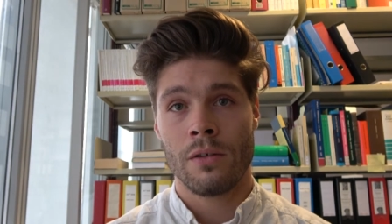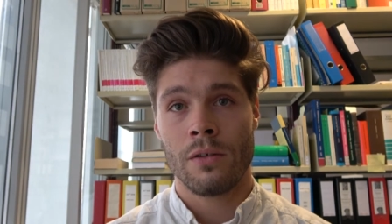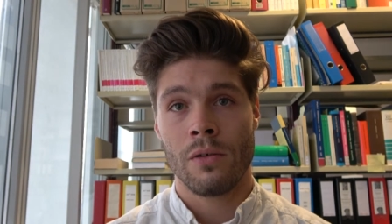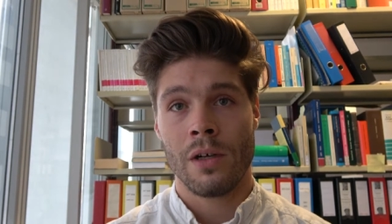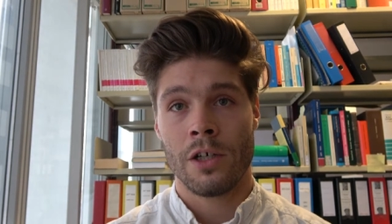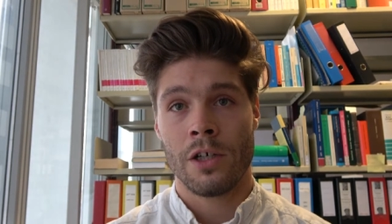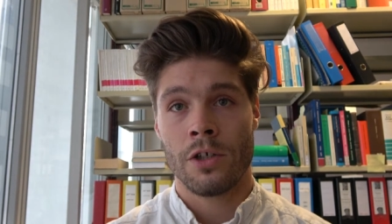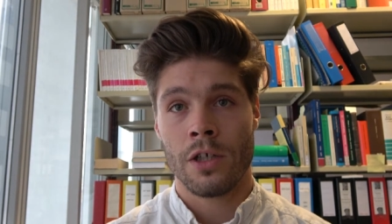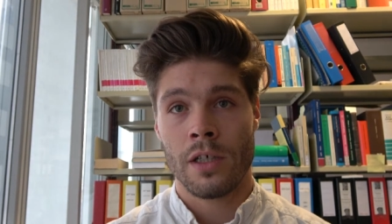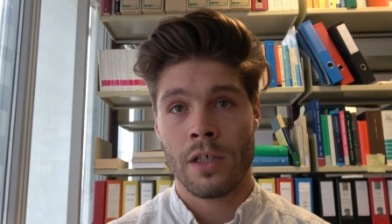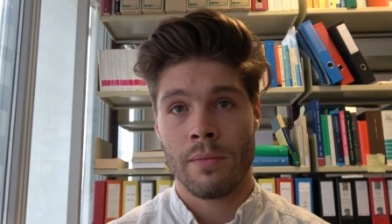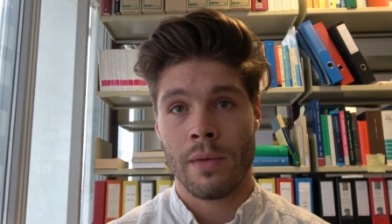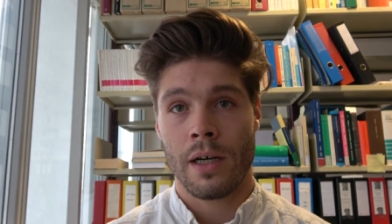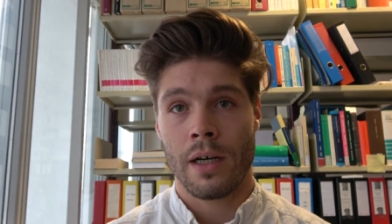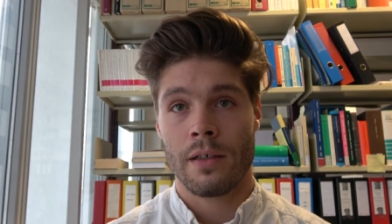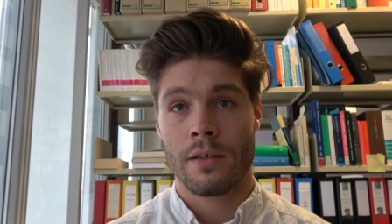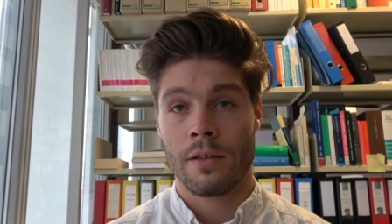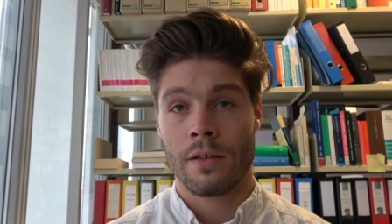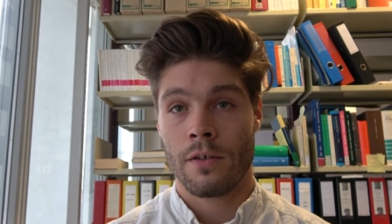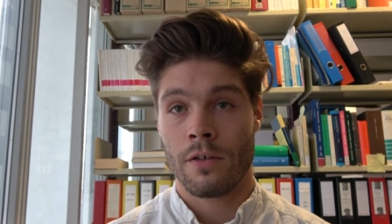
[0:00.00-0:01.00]
to
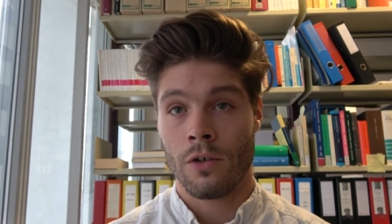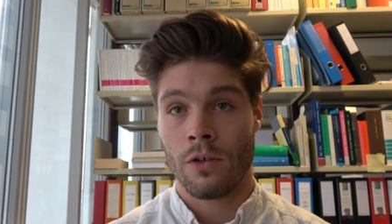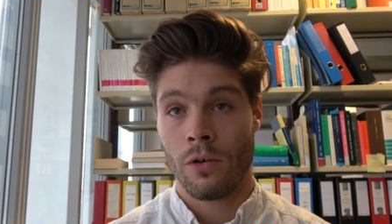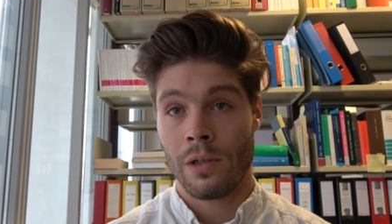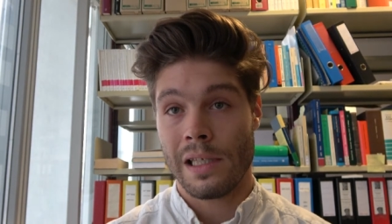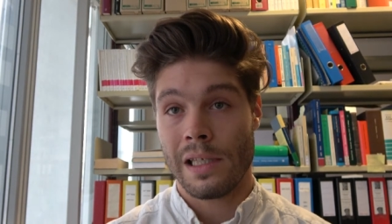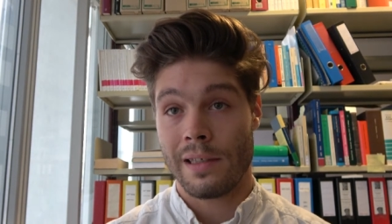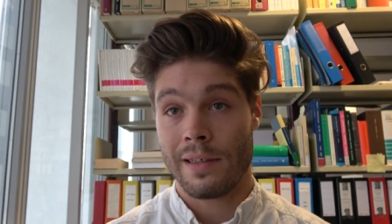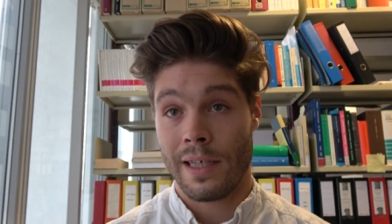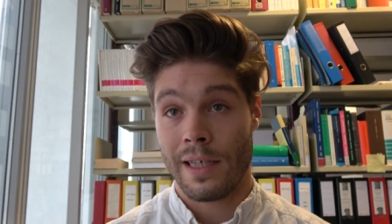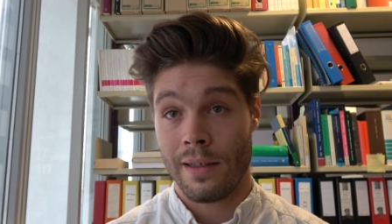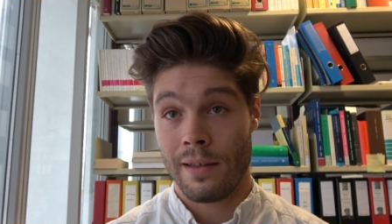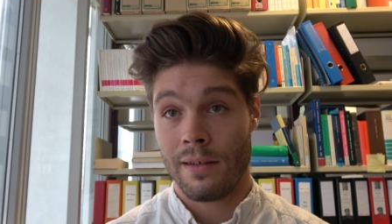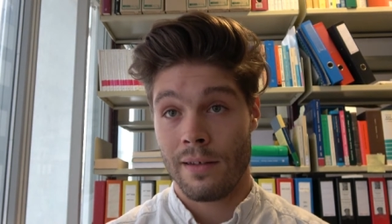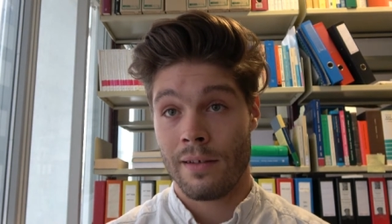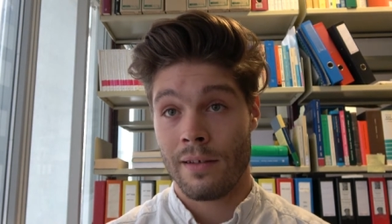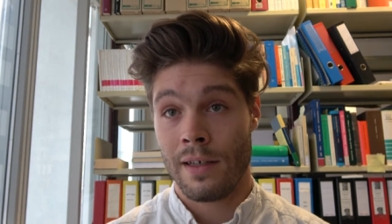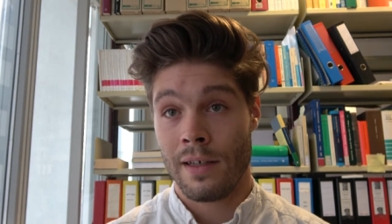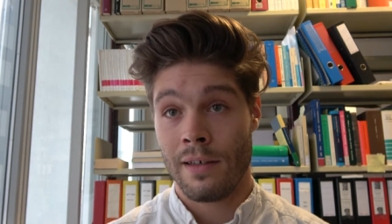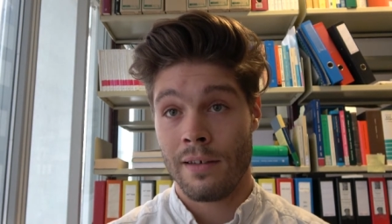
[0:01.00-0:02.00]
legitimize custodial
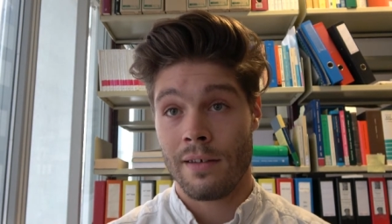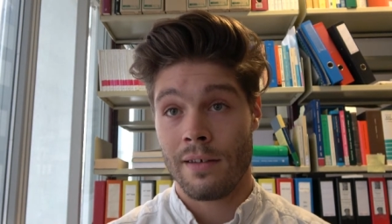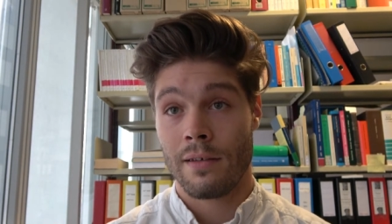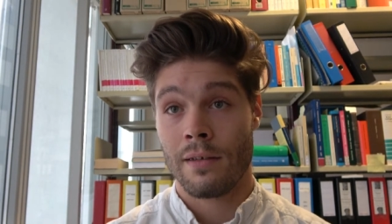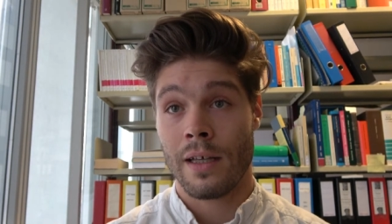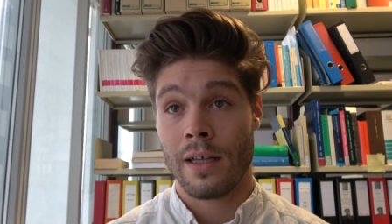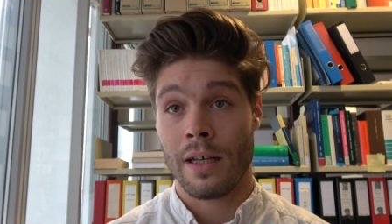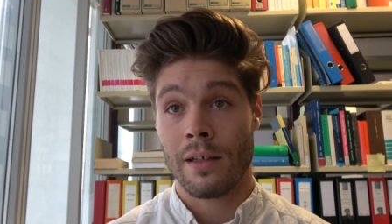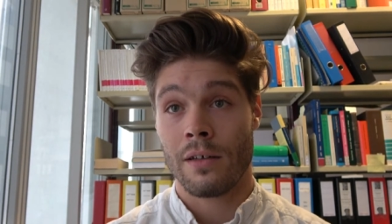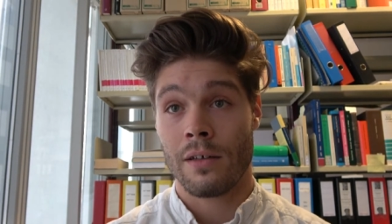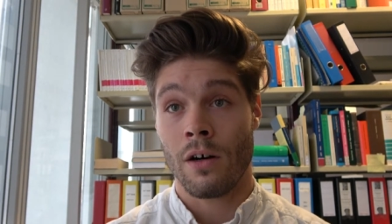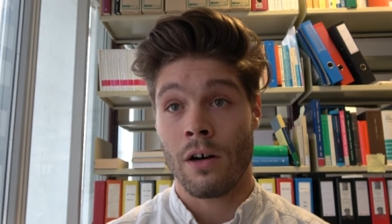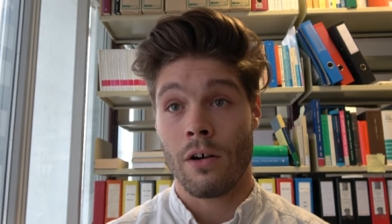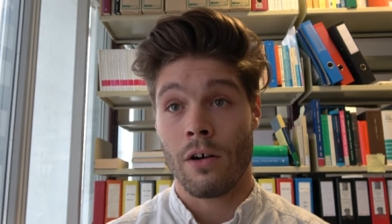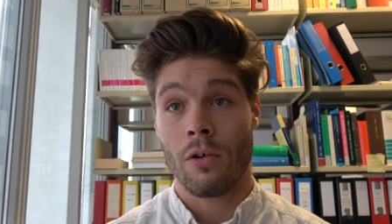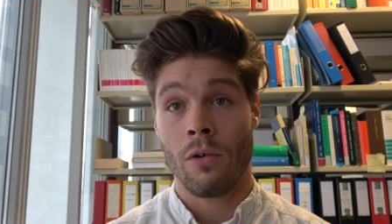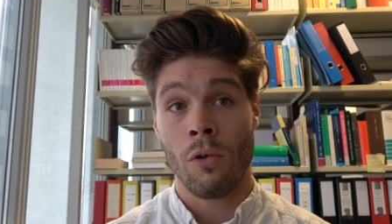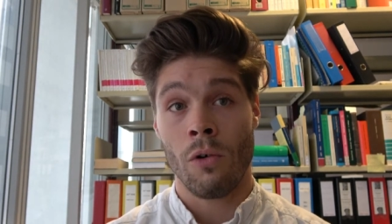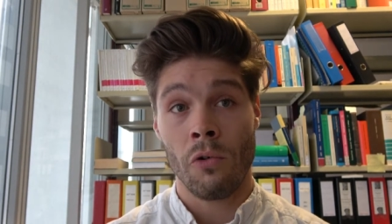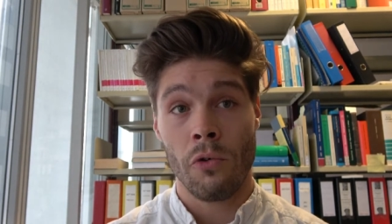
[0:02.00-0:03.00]
sentences that
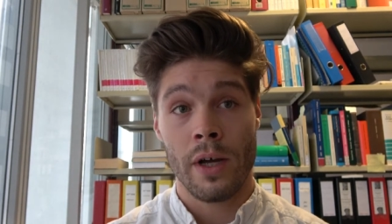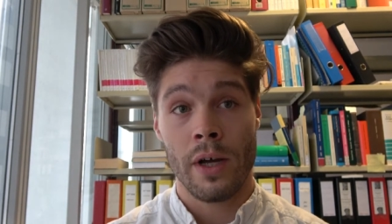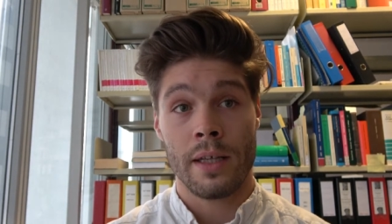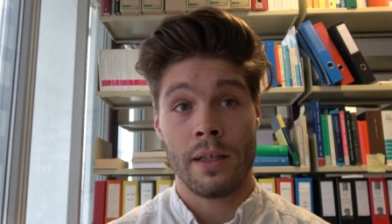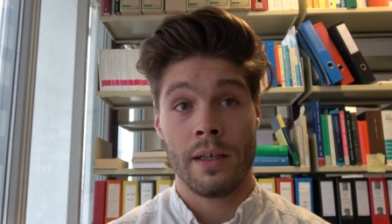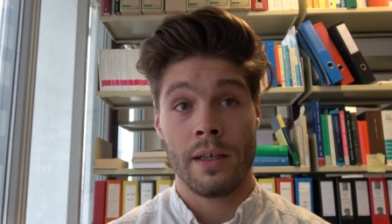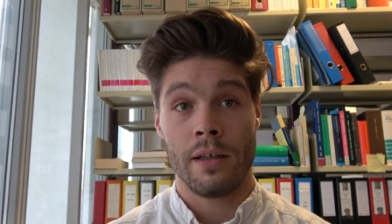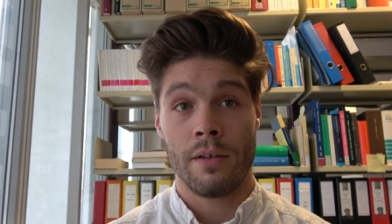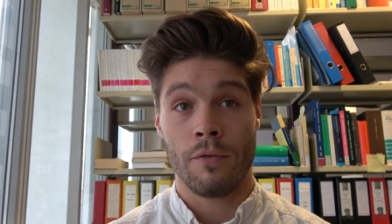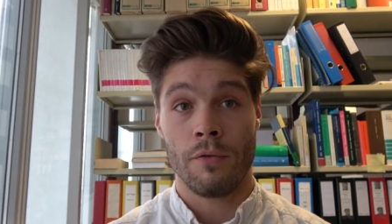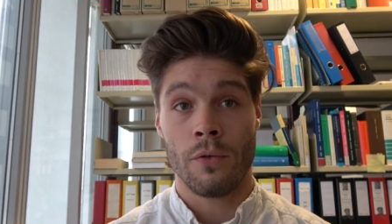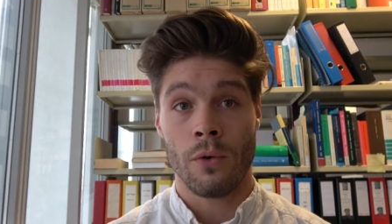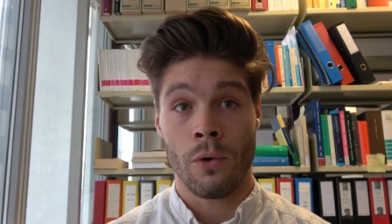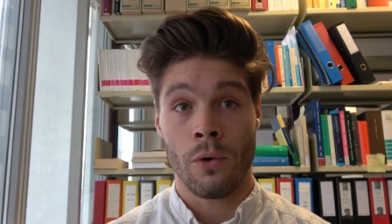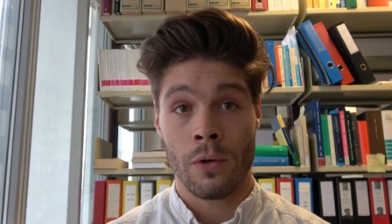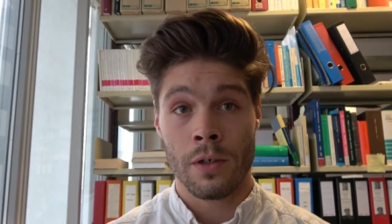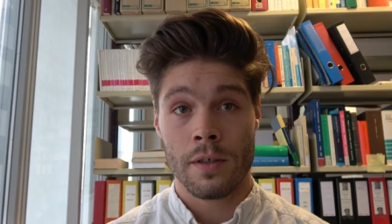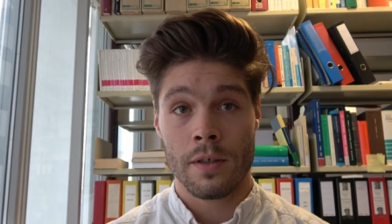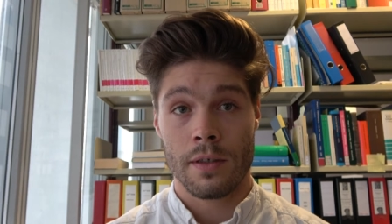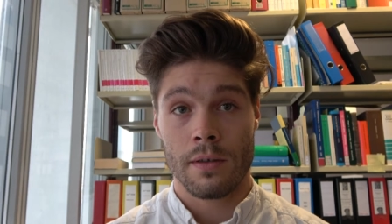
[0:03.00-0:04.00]
are already in
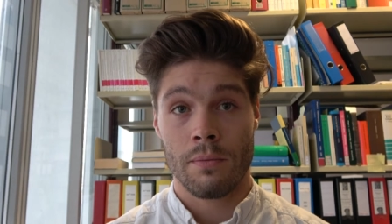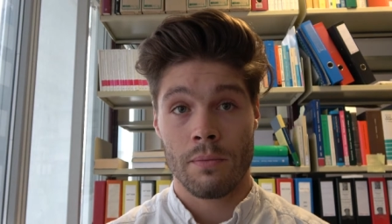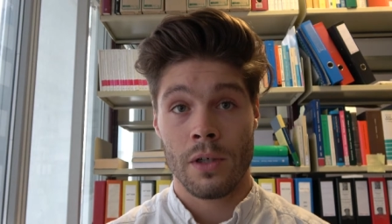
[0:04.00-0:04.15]
force,